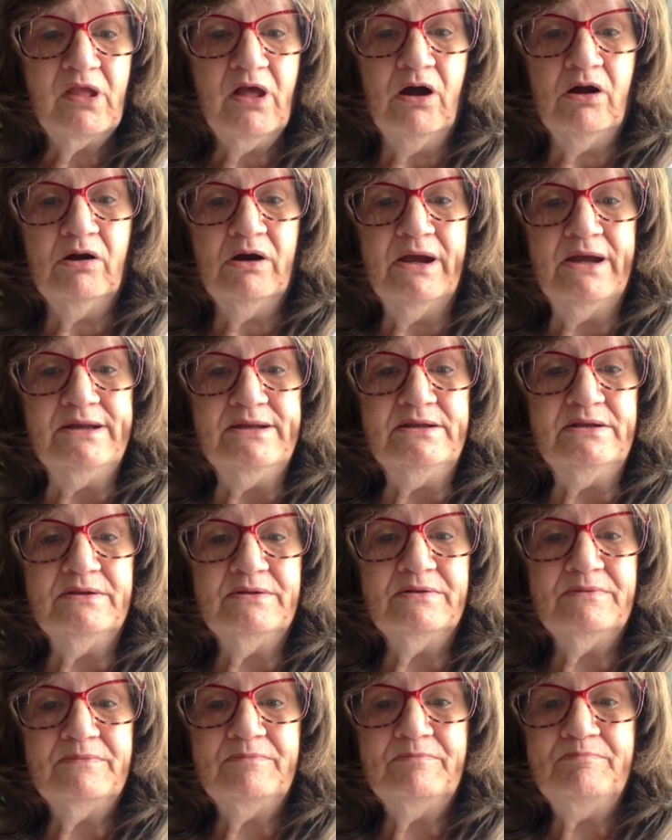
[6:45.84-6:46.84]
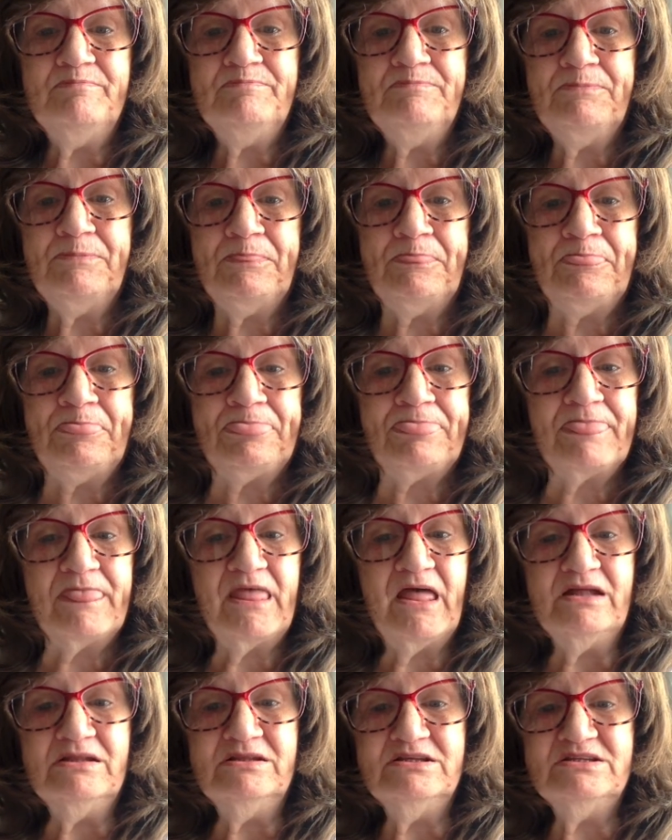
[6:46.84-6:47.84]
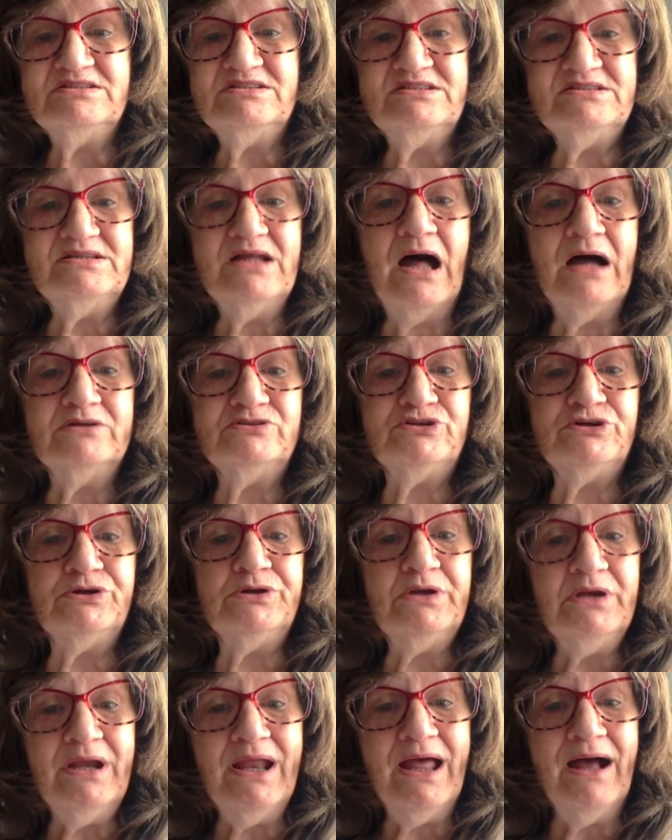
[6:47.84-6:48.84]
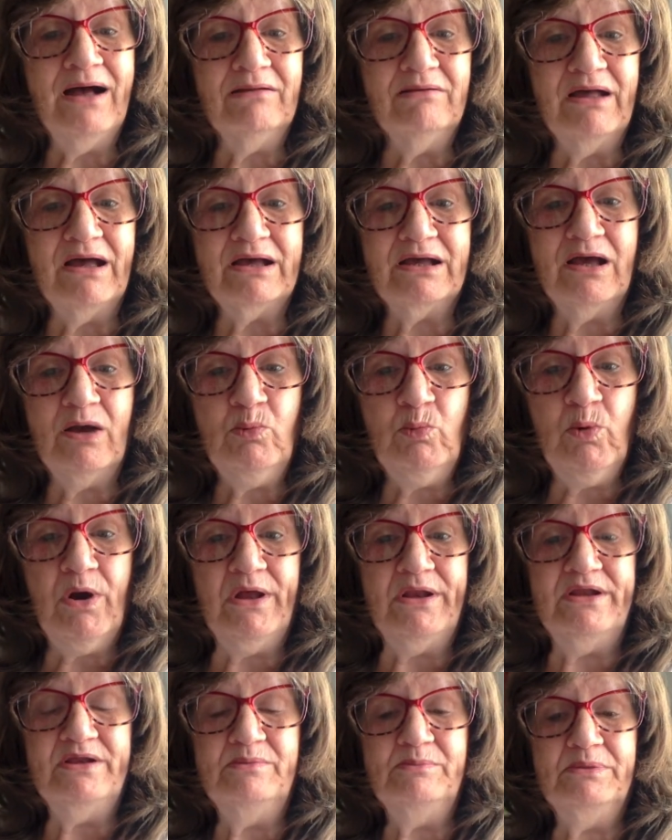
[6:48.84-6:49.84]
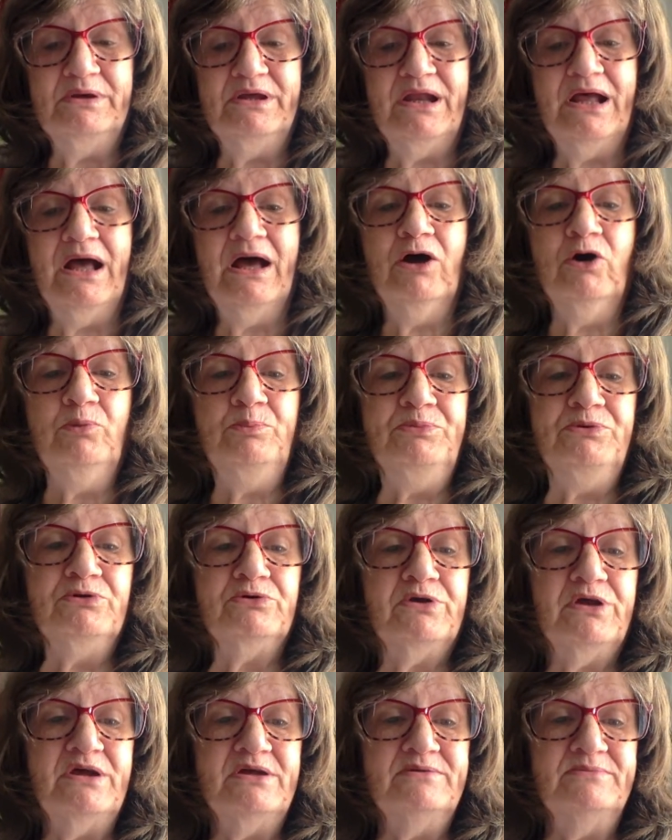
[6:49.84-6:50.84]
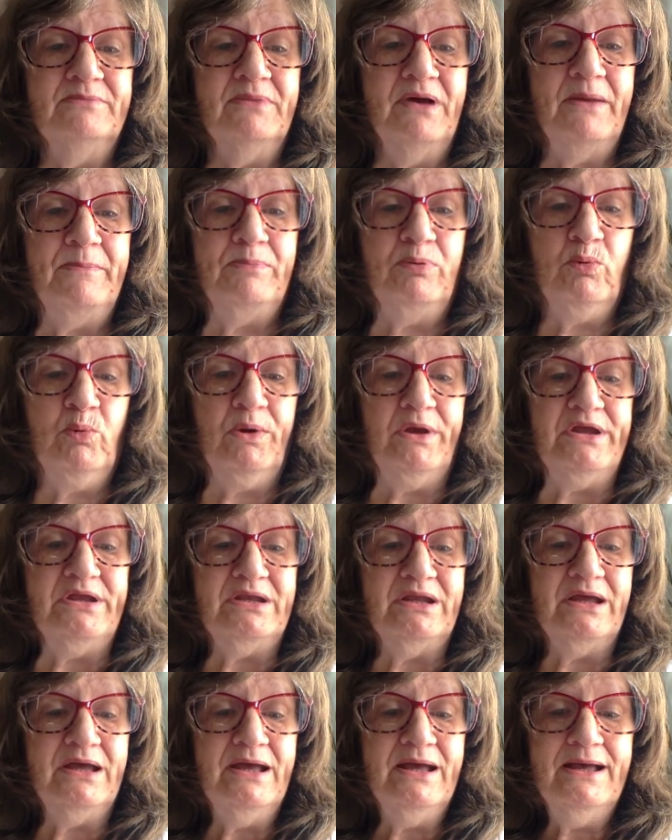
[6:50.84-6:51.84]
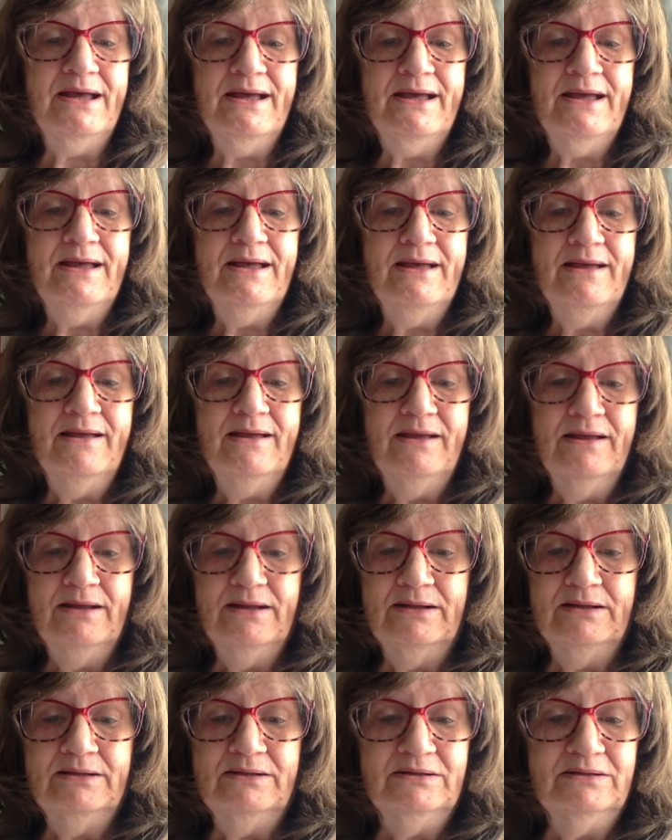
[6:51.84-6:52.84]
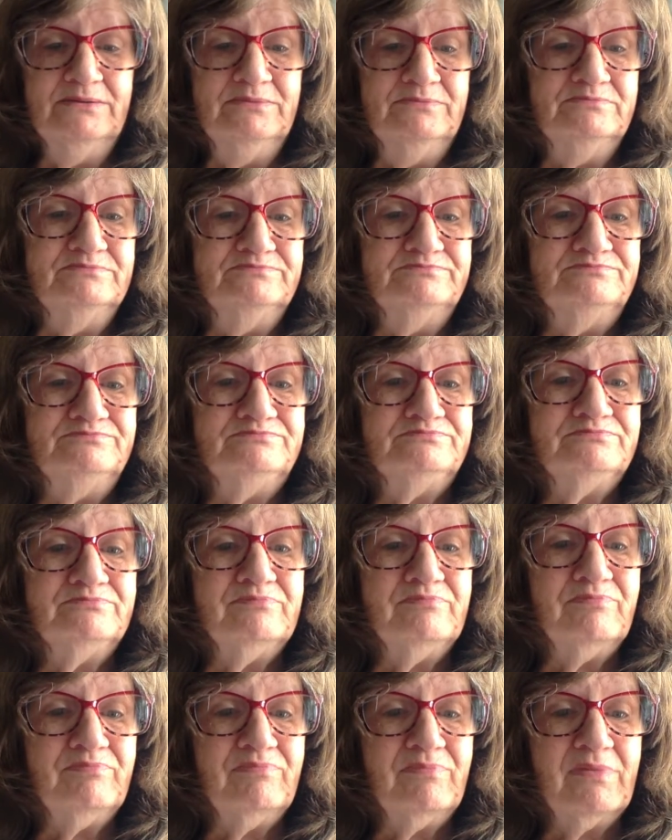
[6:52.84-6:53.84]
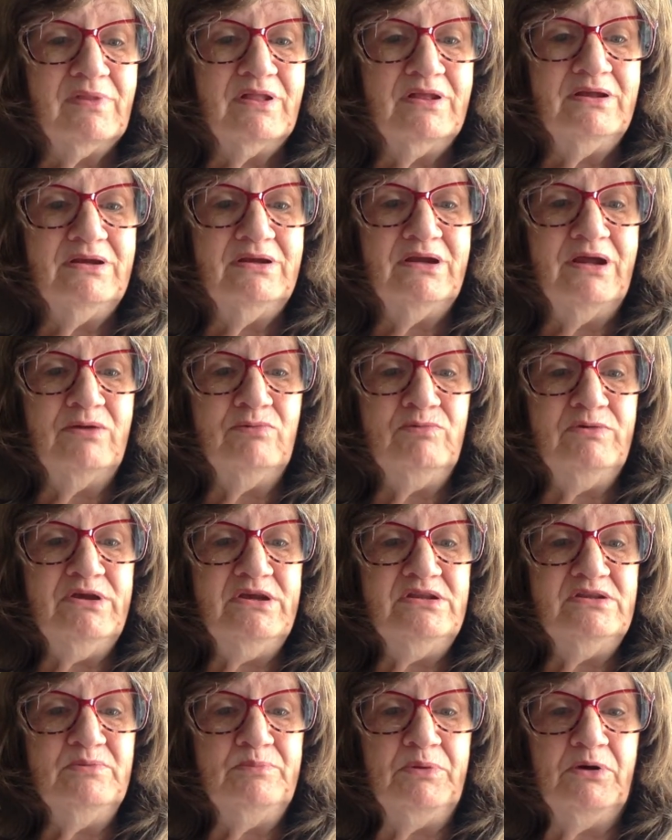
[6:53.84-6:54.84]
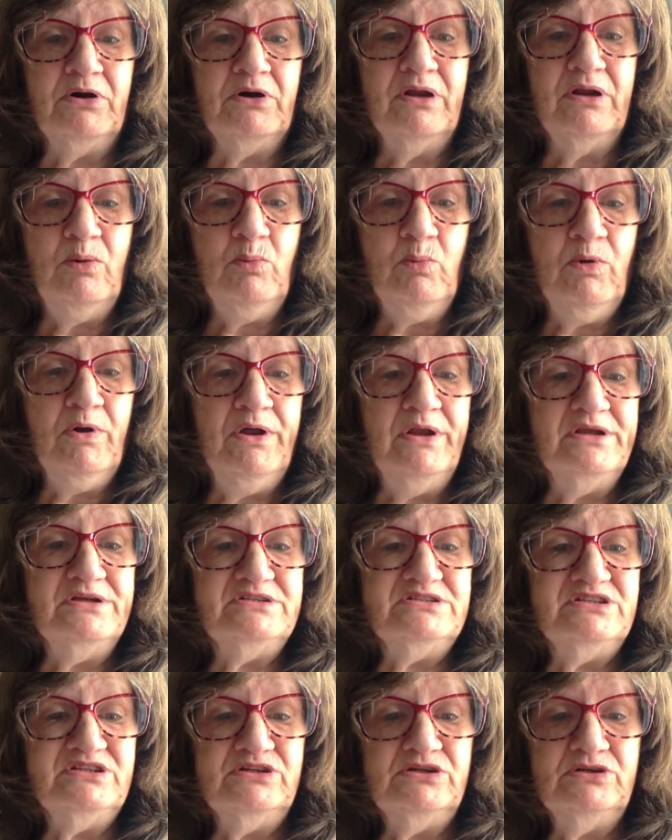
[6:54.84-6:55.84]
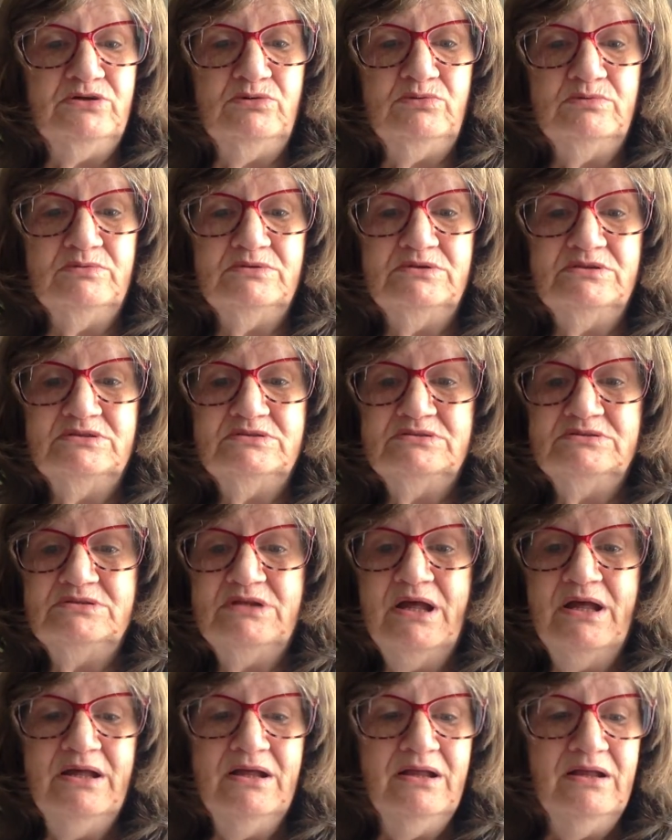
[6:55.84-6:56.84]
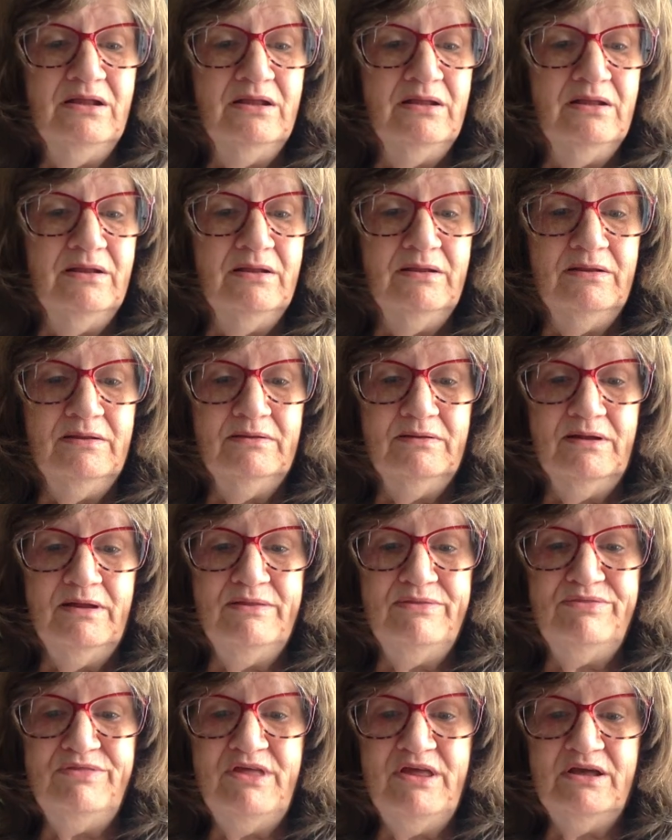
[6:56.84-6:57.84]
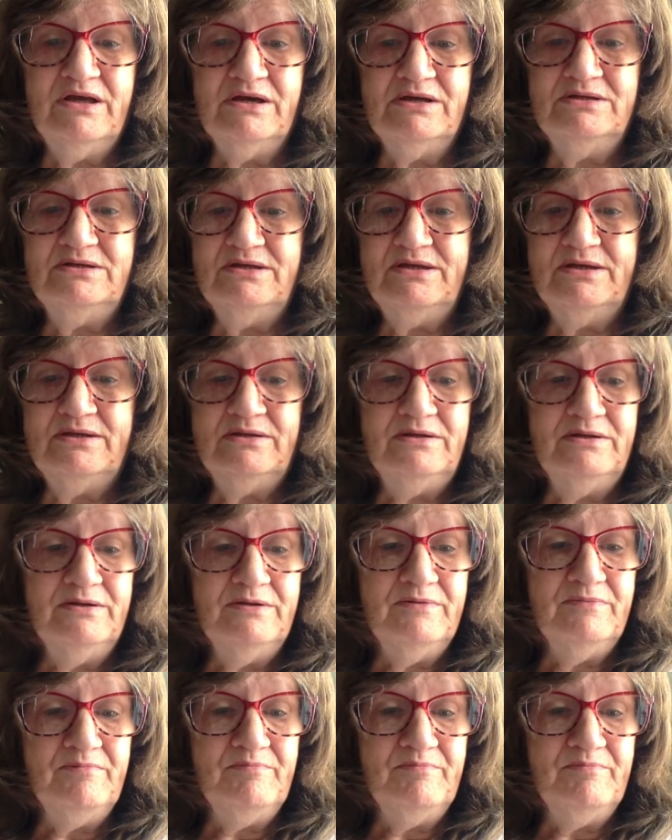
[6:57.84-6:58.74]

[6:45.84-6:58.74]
All right. And this is not turning out like I wanted, but I hope you're getting my point. Um, did I read the part I wanted to? I think I did.